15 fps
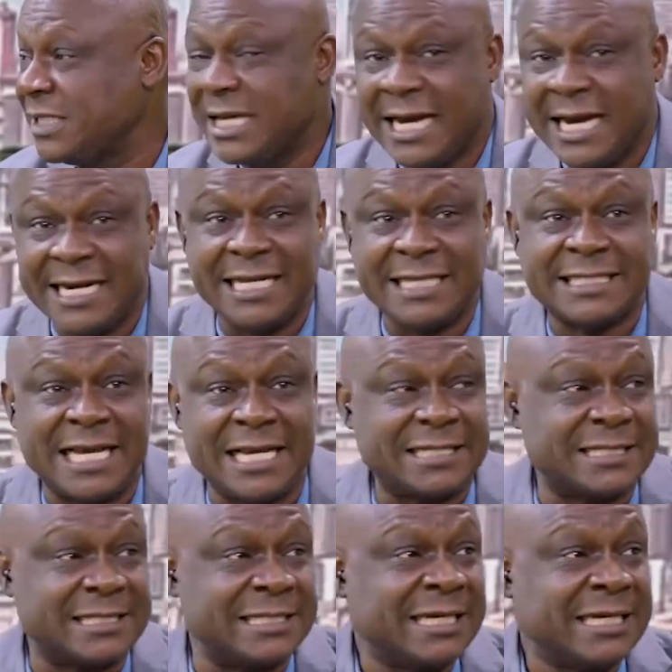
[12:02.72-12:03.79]
And as
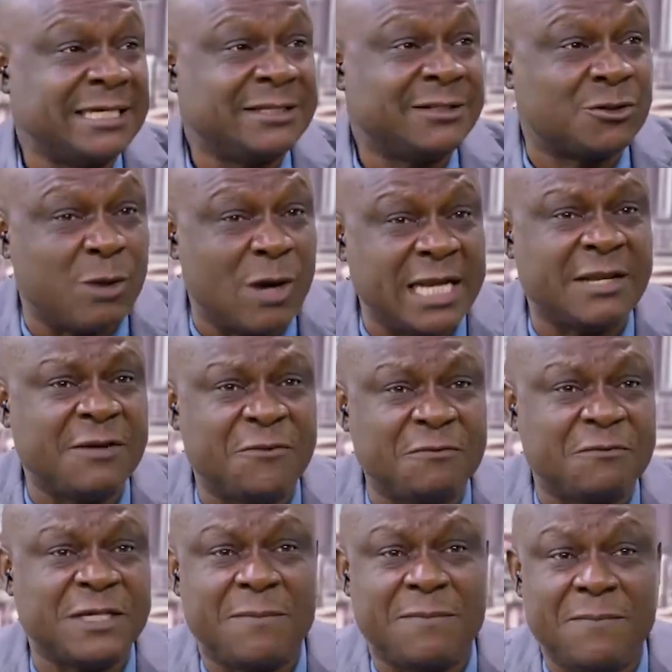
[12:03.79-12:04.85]
at
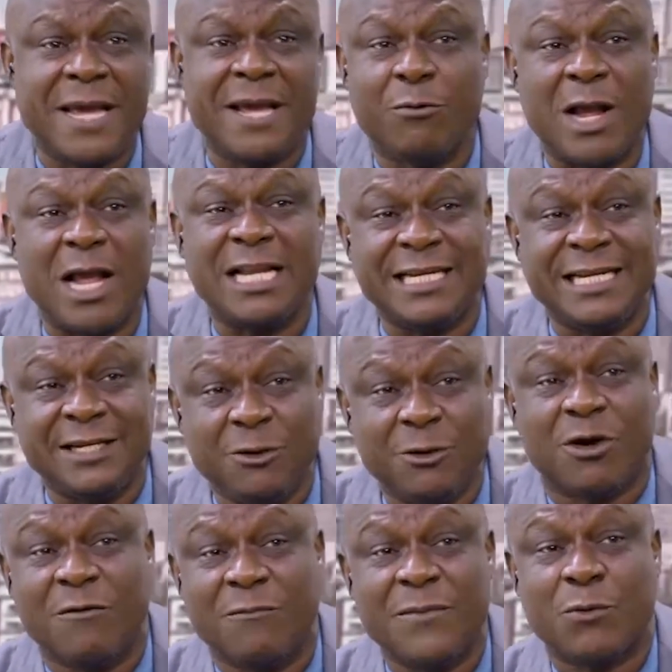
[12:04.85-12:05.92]
2015 May, where the new
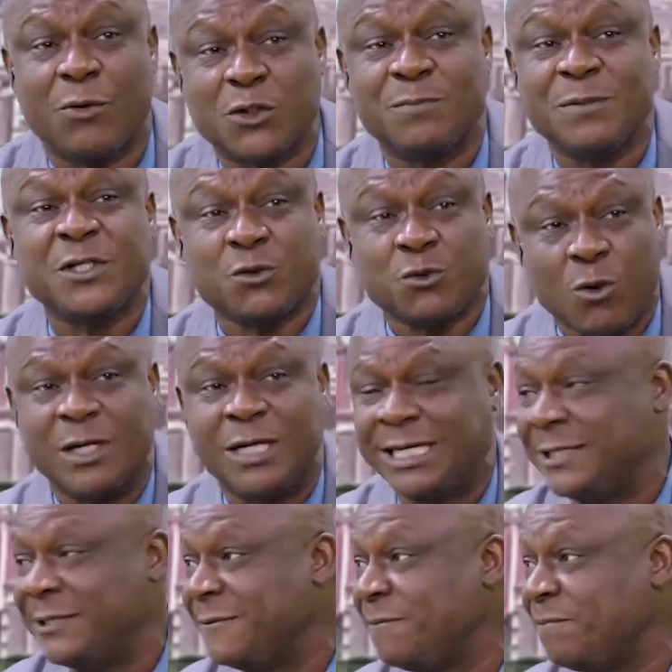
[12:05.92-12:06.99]
government was being sworn
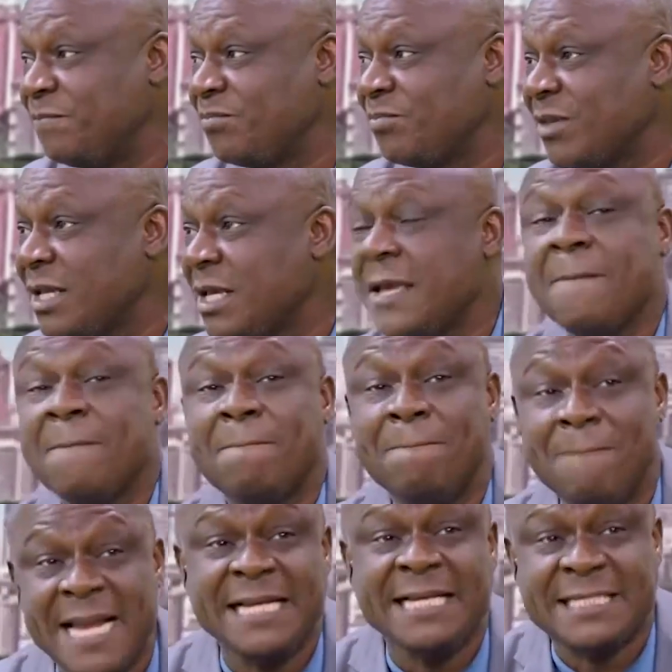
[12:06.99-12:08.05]
in,
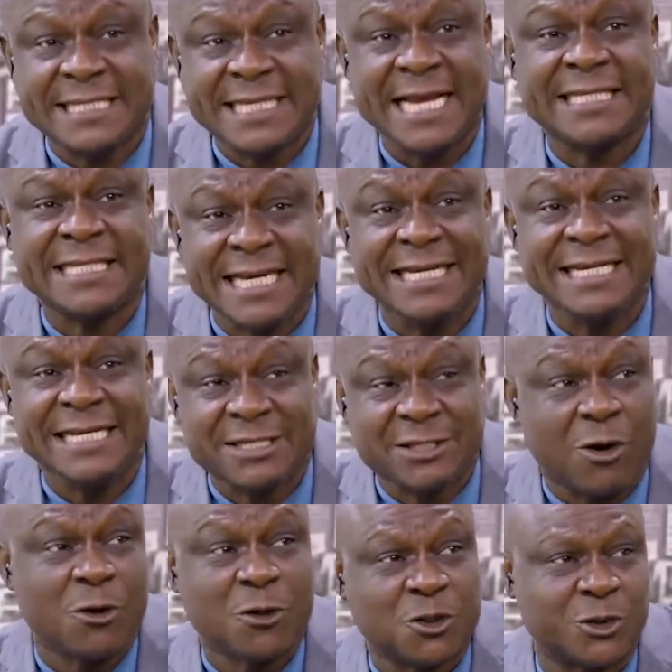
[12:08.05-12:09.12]
many states in this
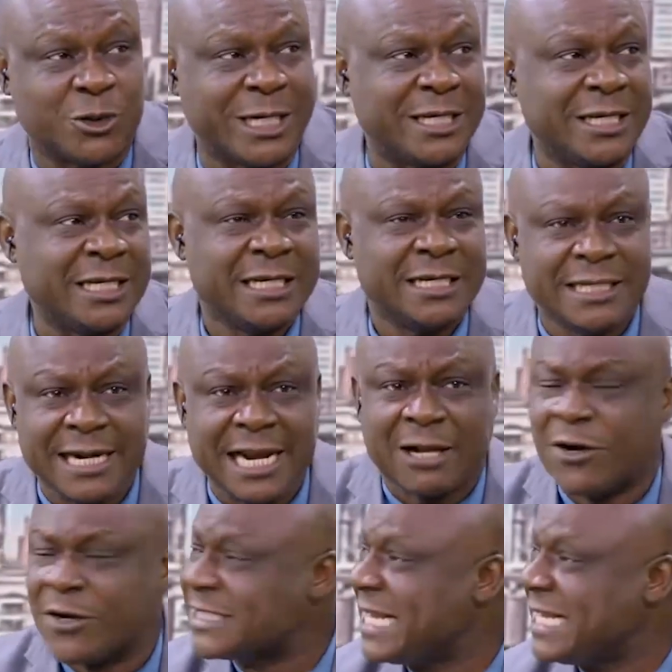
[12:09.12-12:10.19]
country, the
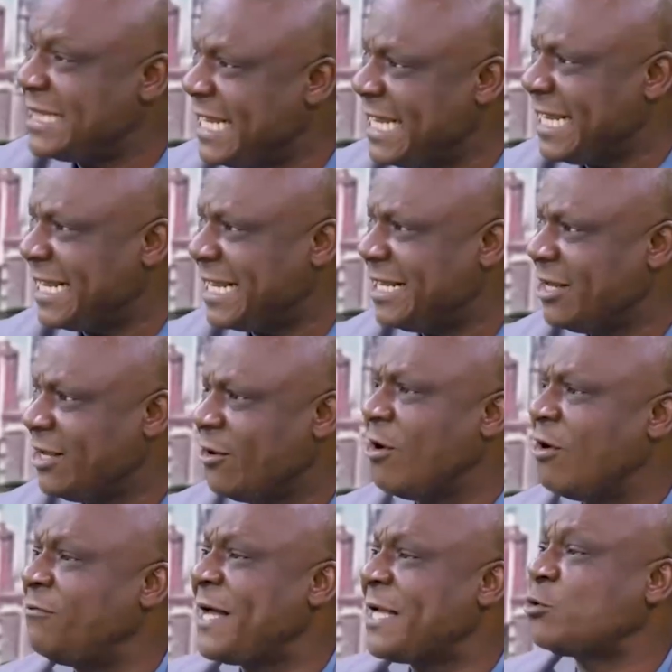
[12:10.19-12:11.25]
records are there,
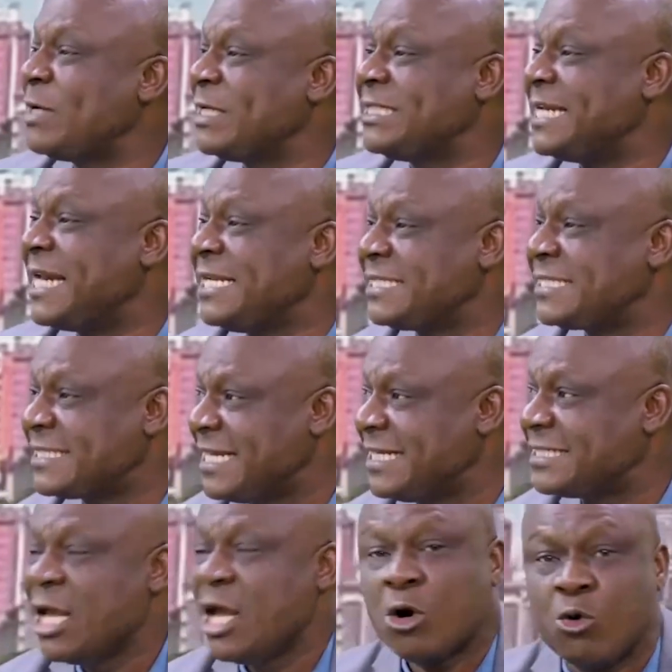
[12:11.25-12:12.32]
over 29
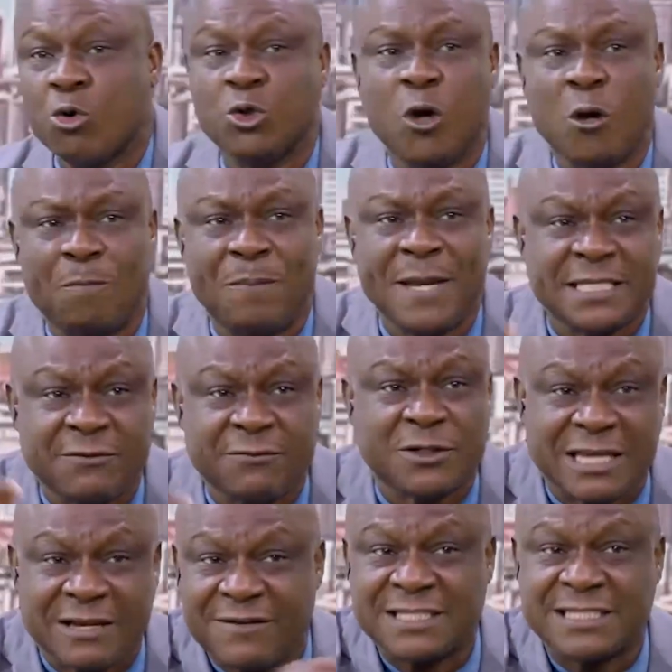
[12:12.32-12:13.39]
states could not pay civil
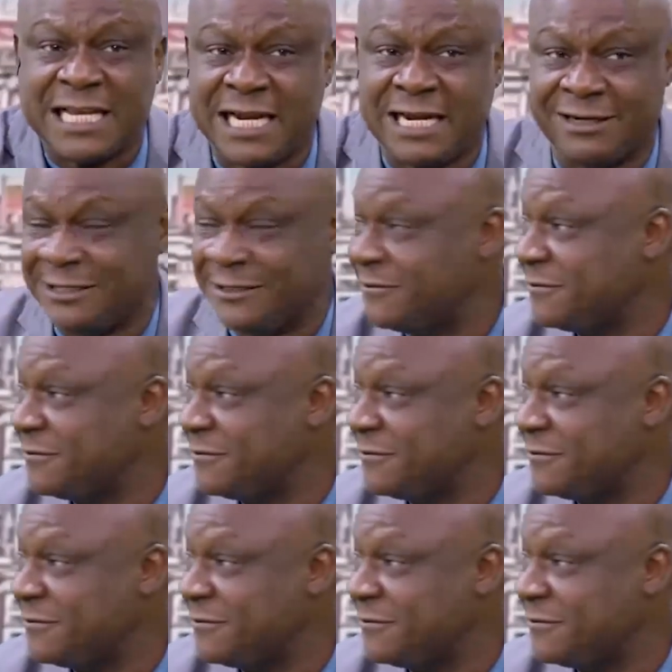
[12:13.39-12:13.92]
servant salary.